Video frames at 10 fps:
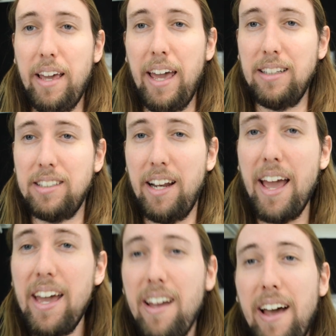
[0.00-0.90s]
And
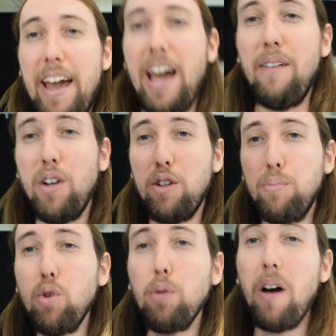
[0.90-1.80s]
today, I have another
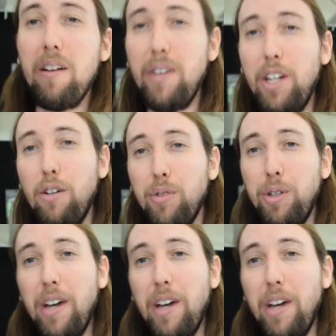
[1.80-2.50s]
pool pond video for you